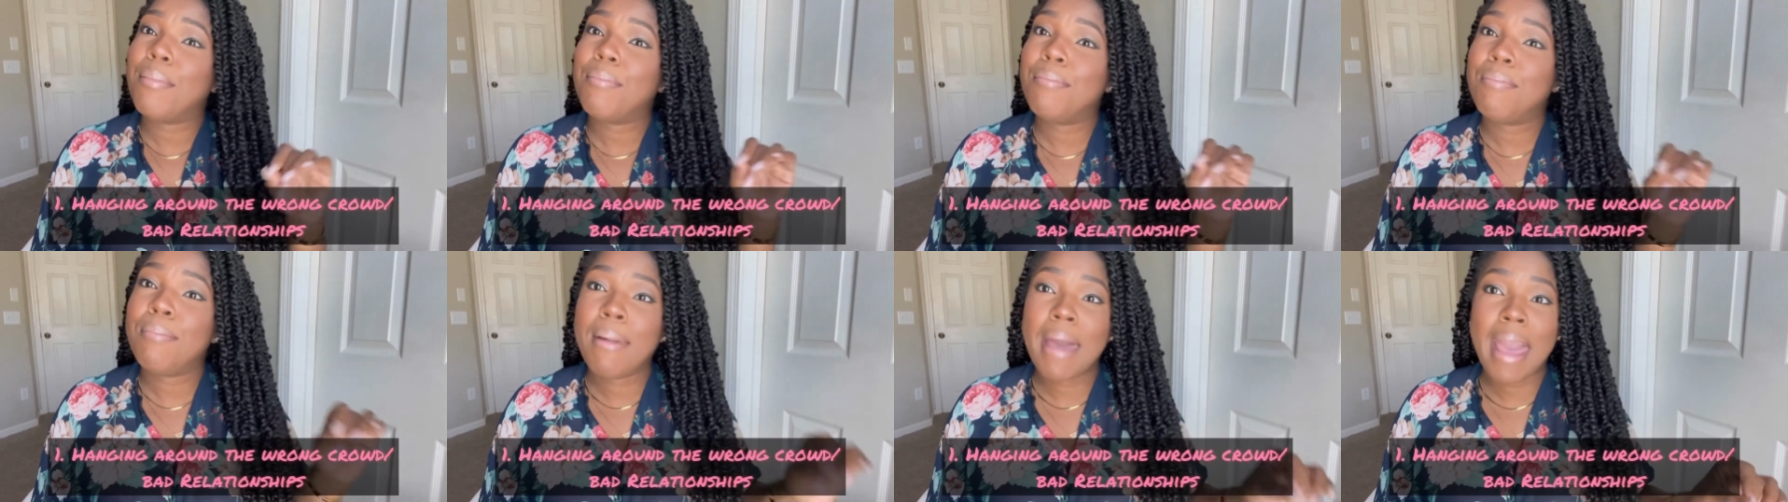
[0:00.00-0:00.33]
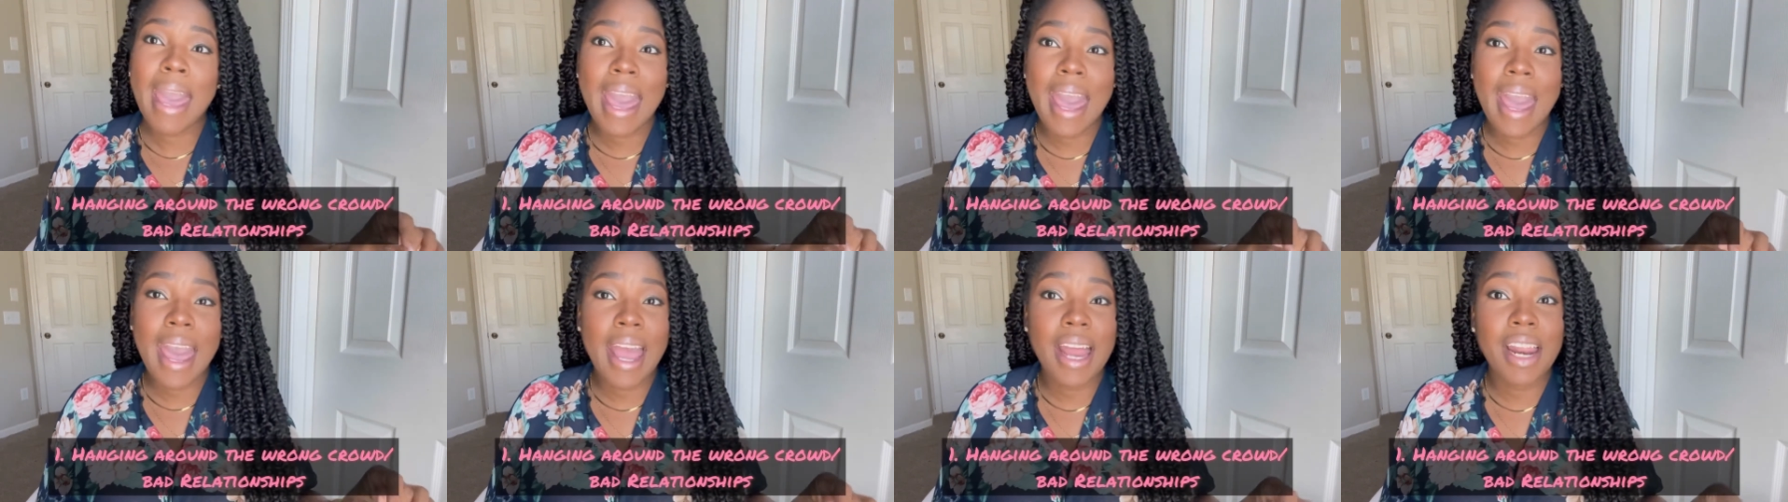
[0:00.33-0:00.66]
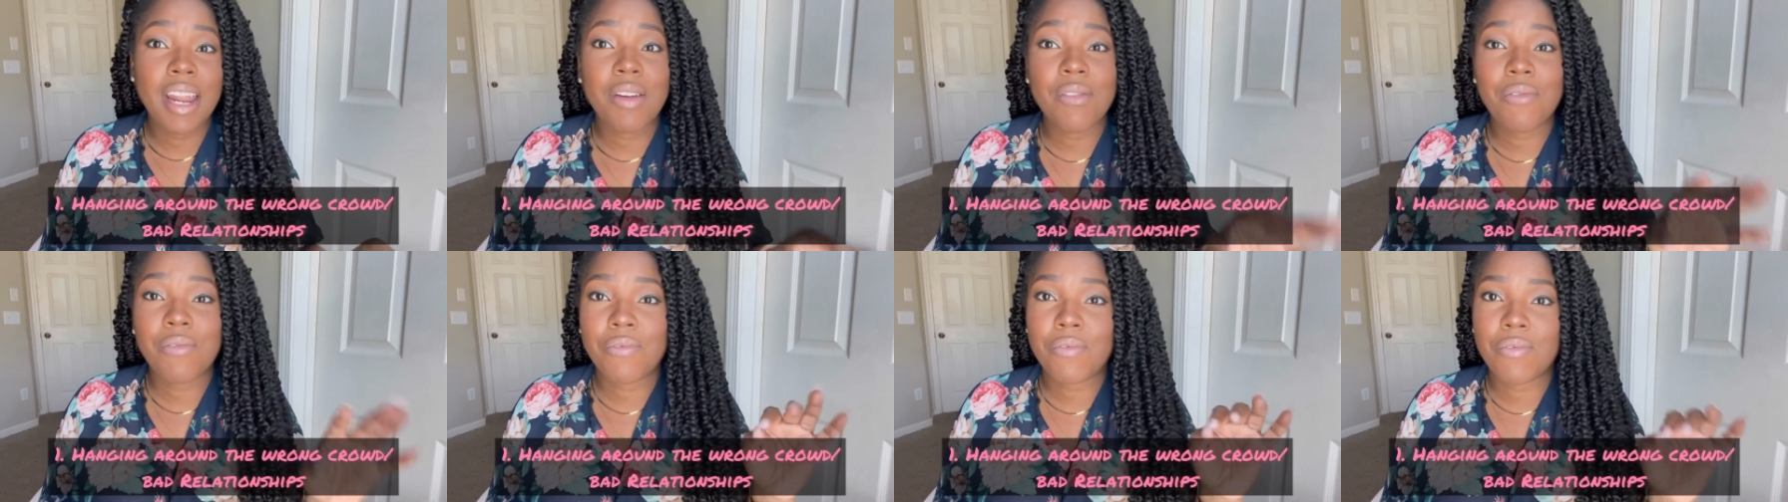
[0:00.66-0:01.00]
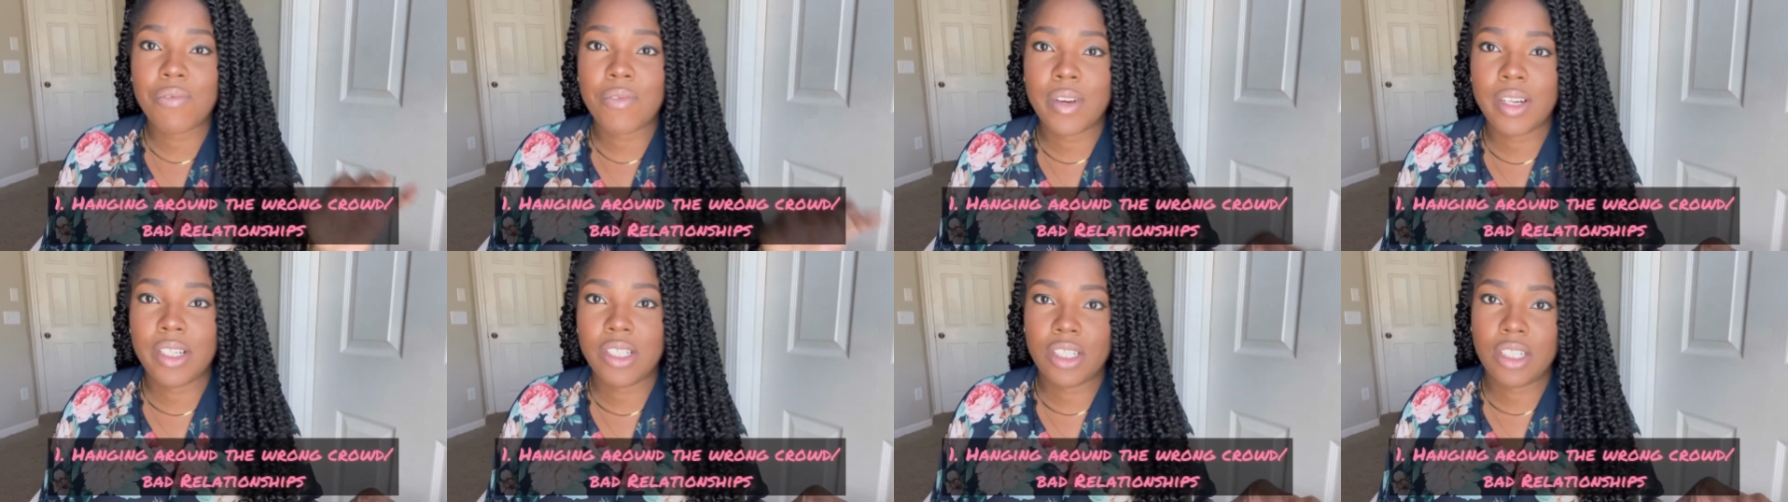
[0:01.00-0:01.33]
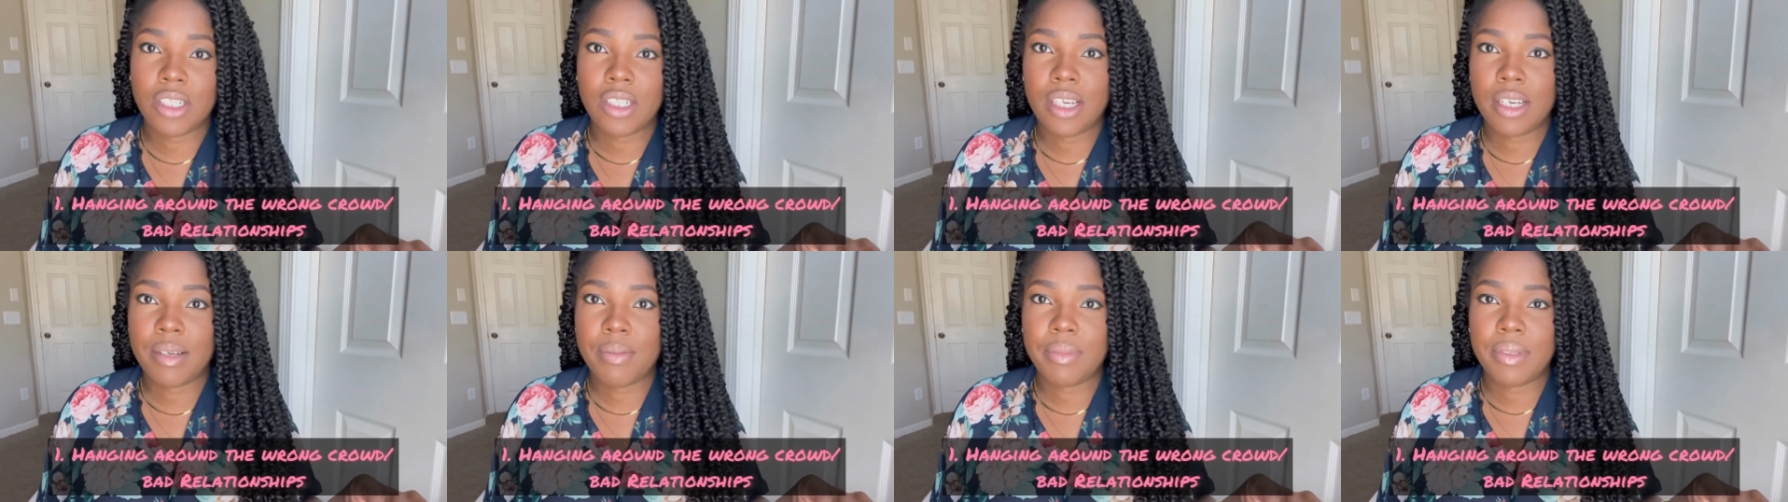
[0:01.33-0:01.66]
bad
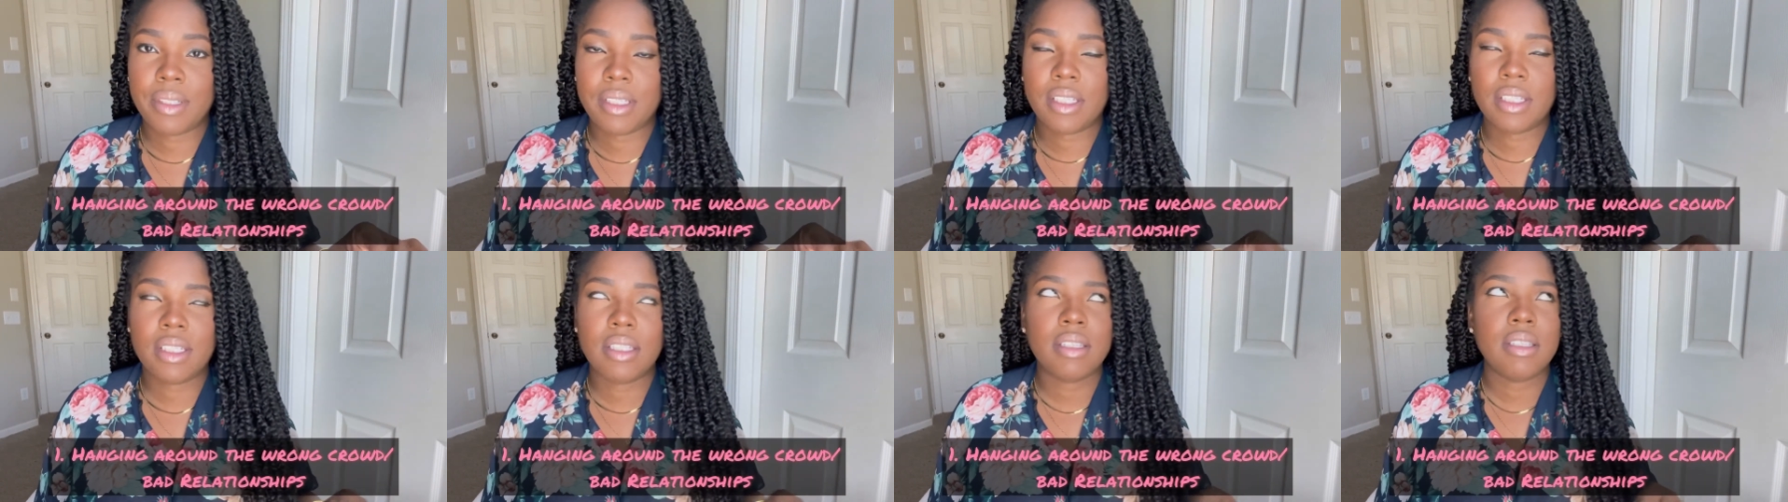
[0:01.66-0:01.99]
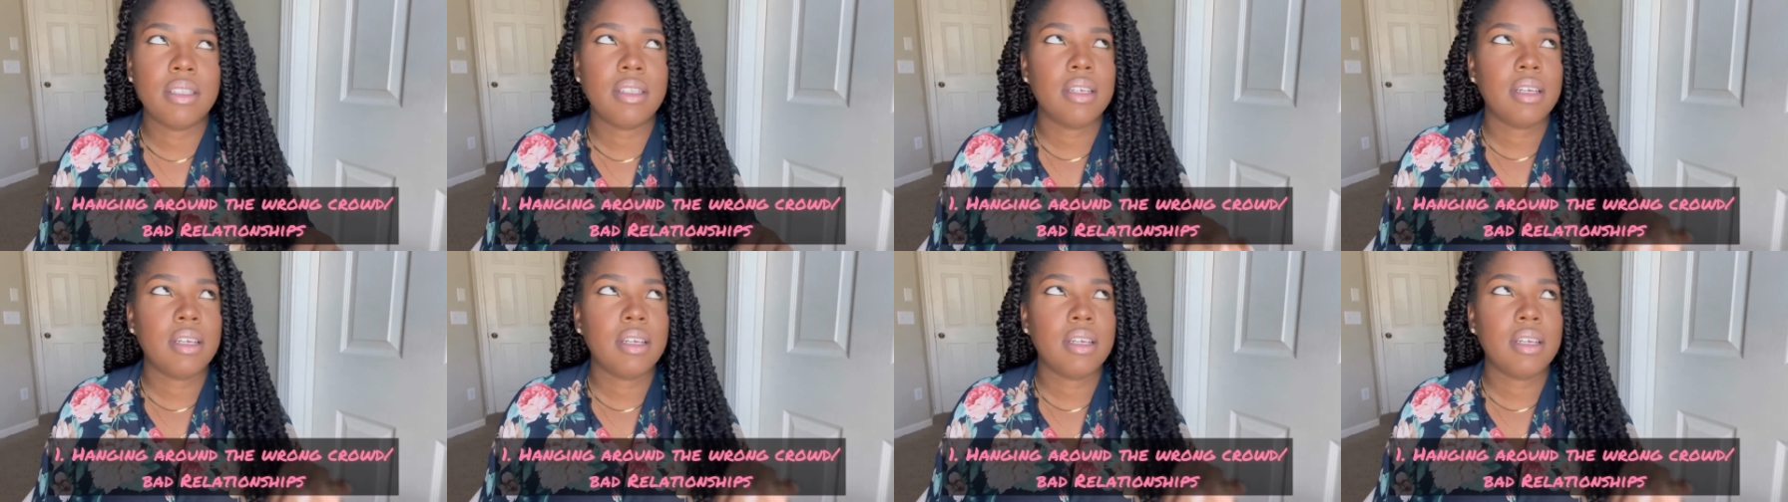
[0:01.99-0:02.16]
friendships.